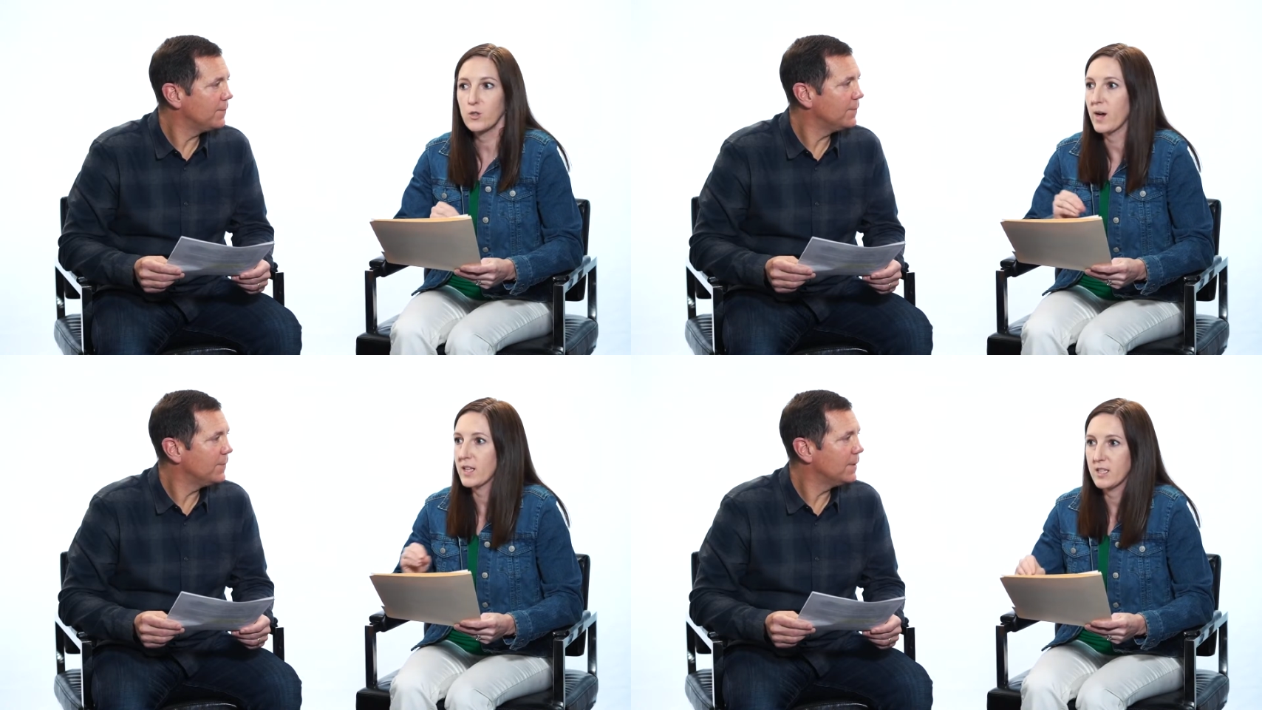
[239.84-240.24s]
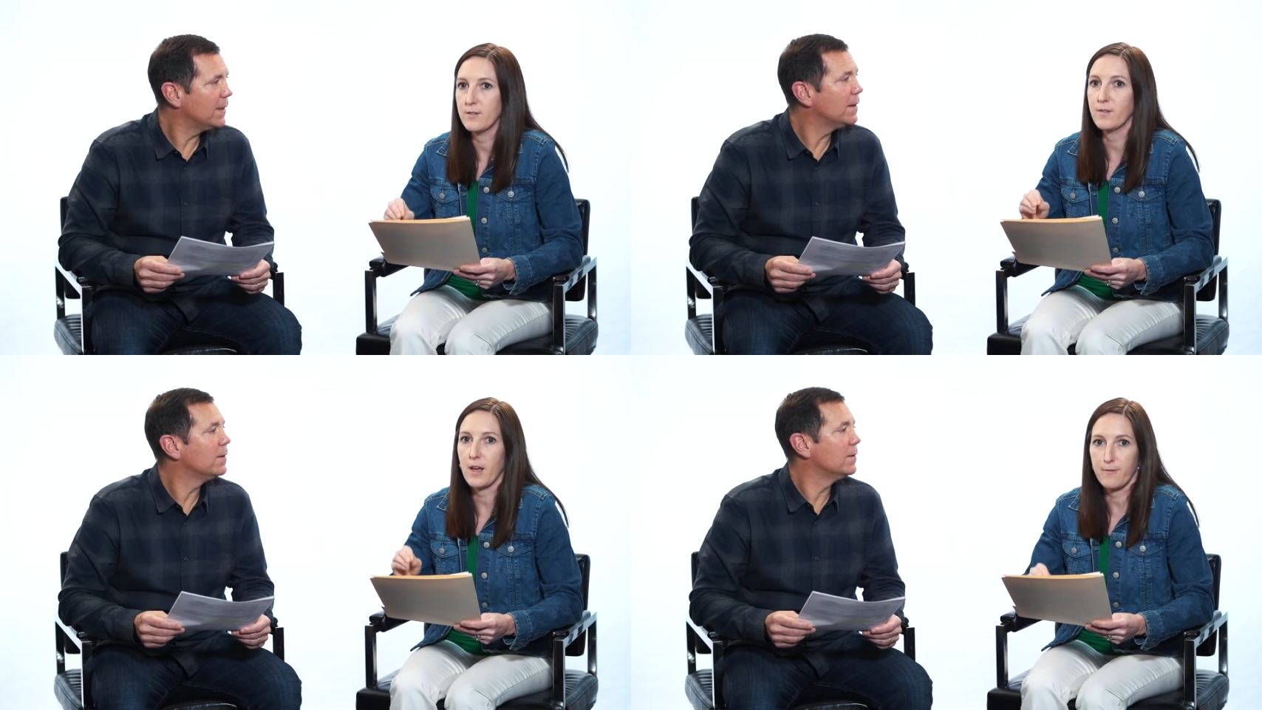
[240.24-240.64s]
Speaker 1: do I
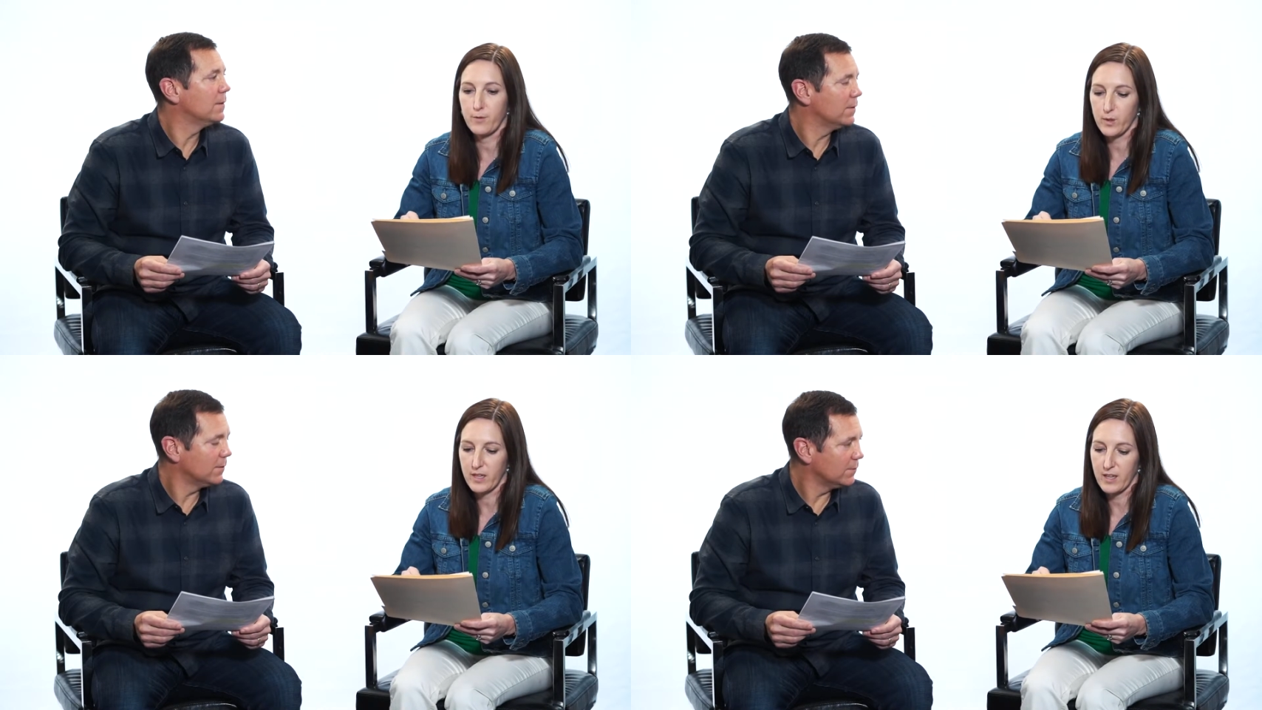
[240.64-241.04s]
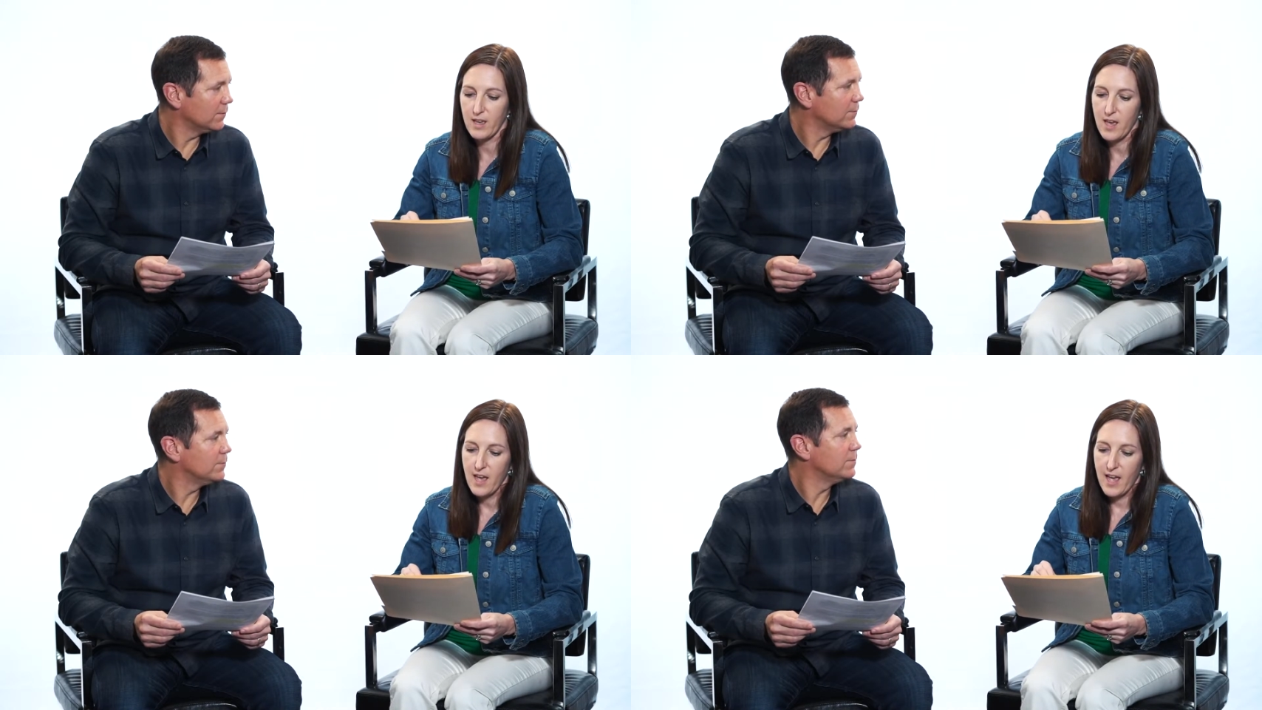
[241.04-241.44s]
live life fully?
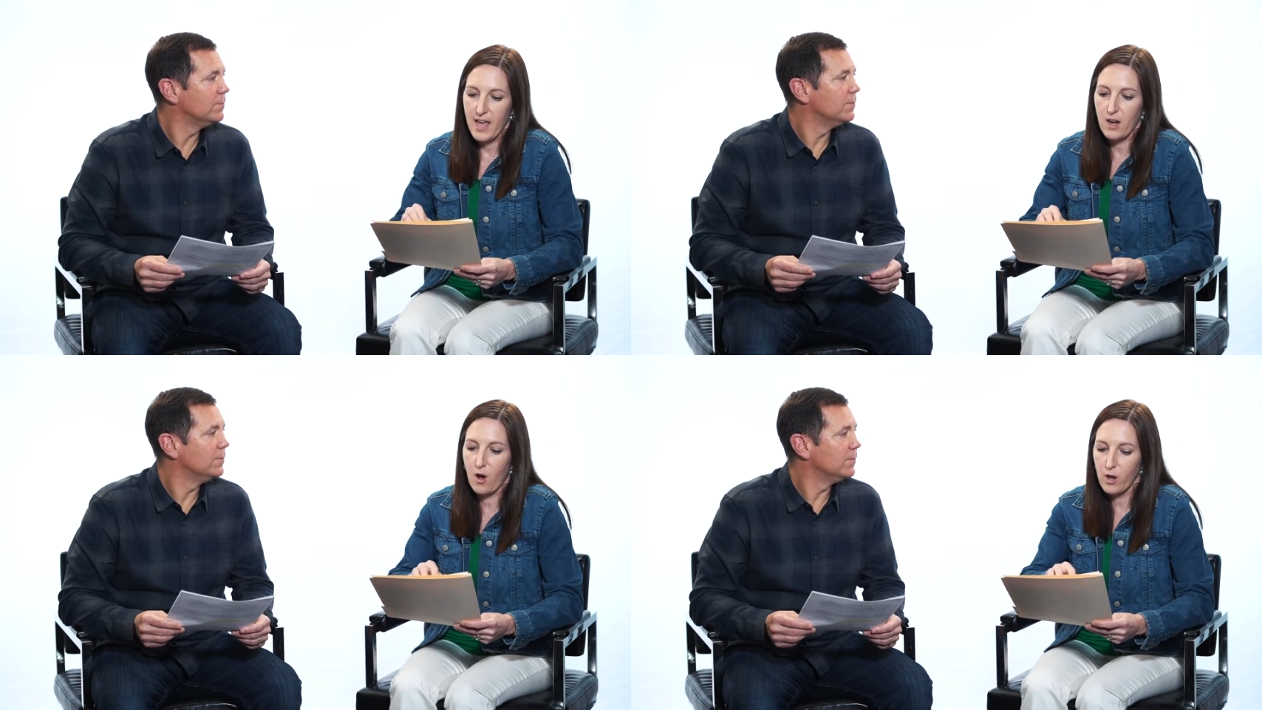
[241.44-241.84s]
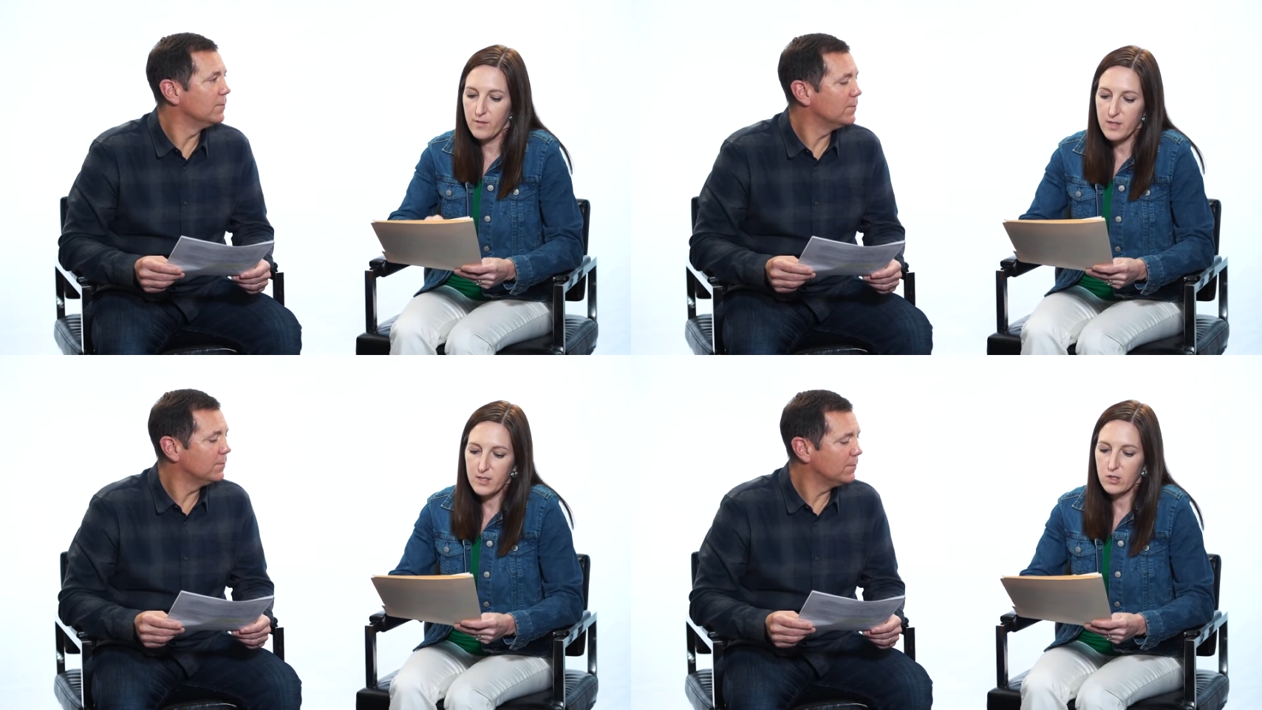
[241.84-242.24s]
And
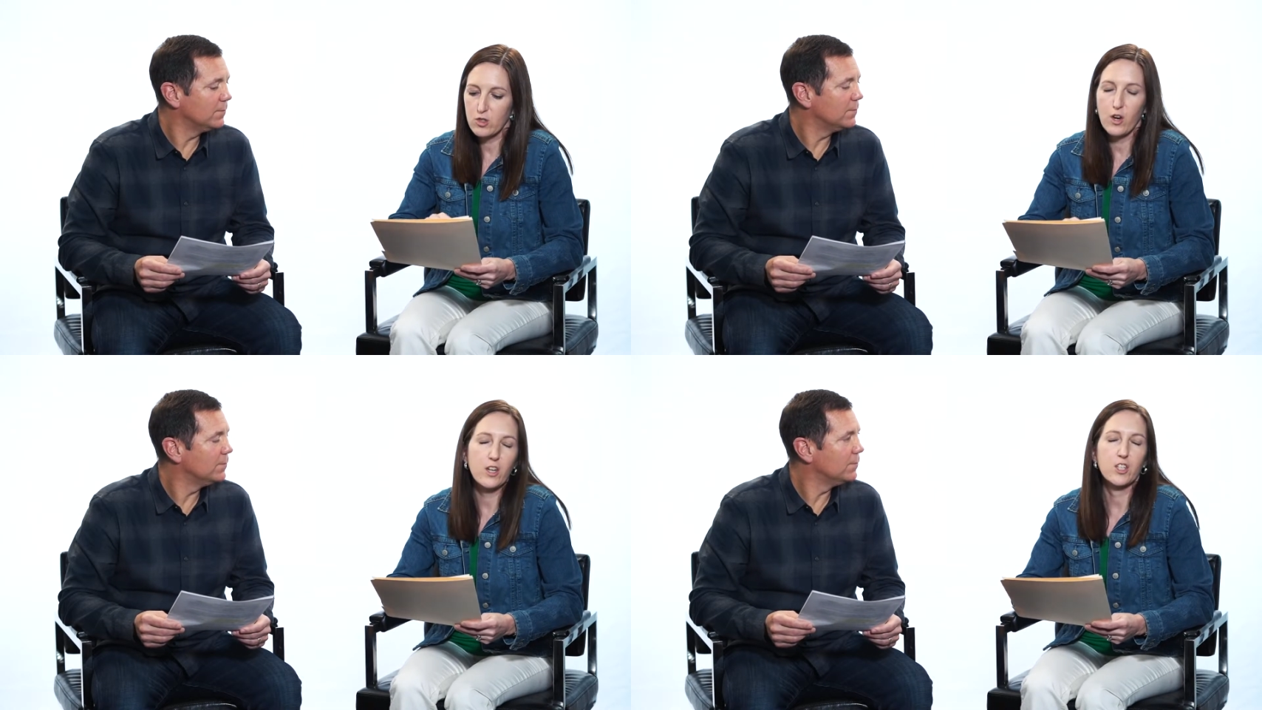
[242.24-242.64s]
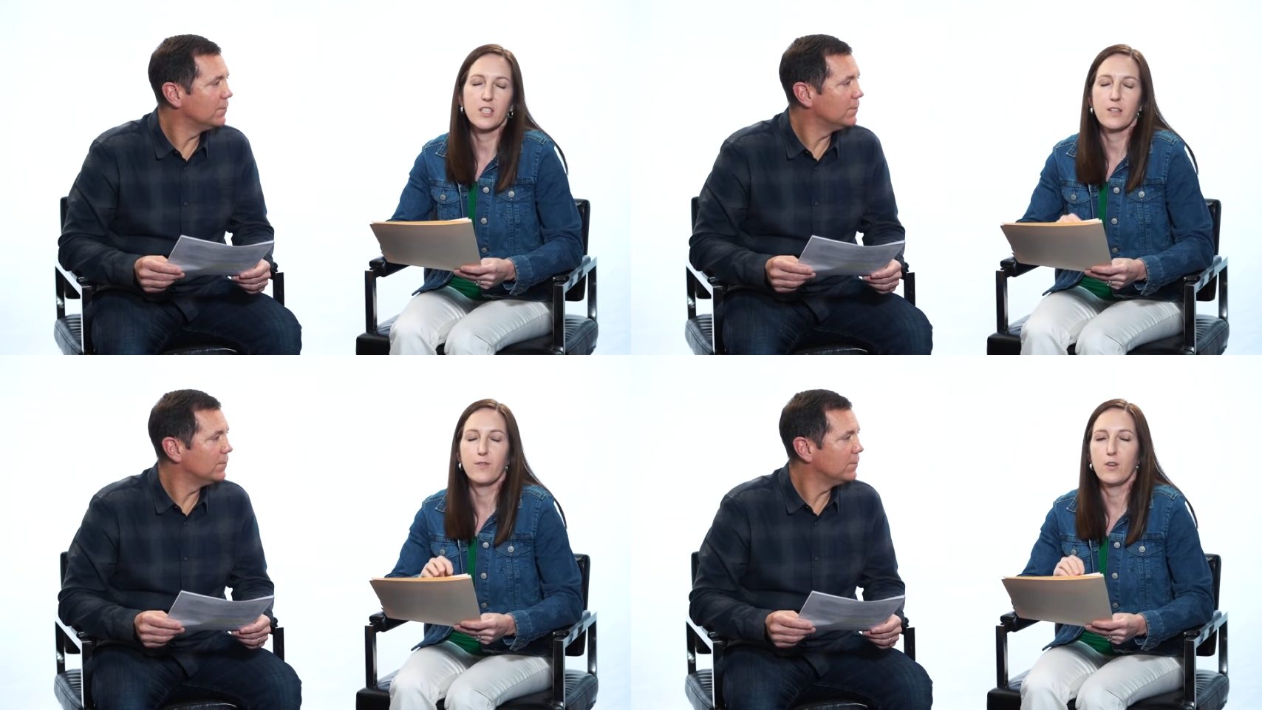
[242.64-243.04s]
all of these
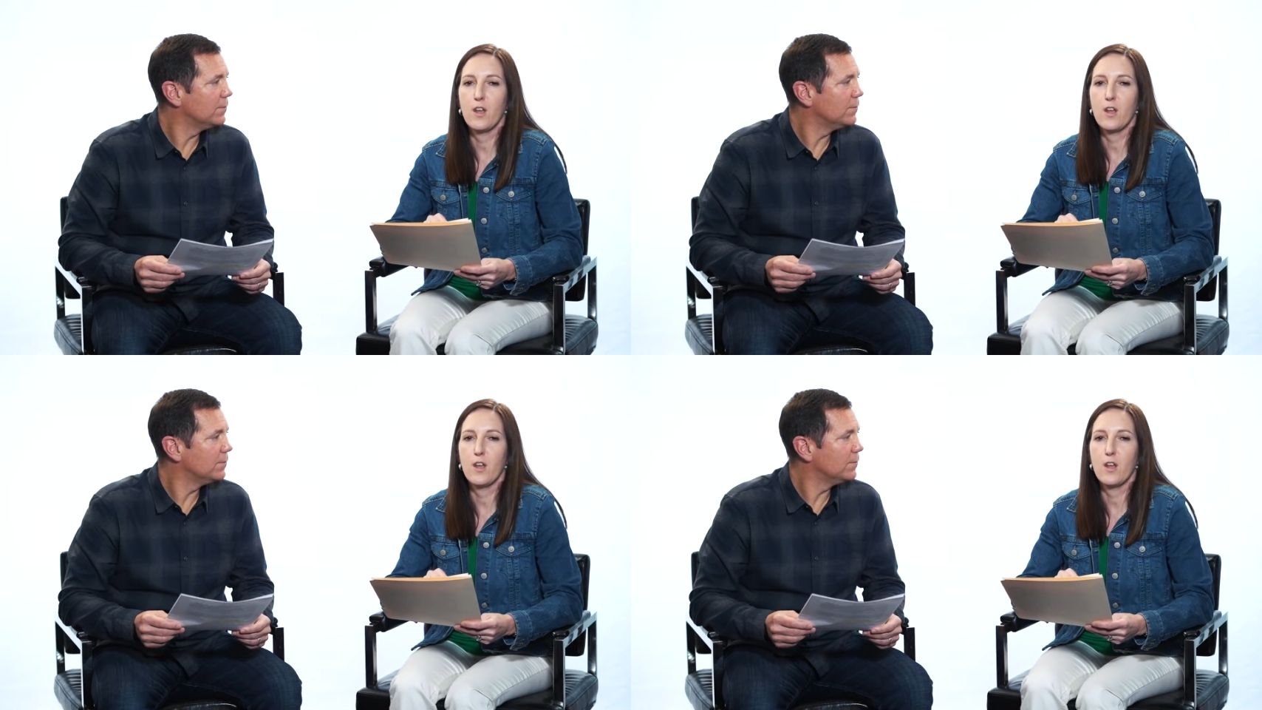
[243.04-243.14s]
instructions, if you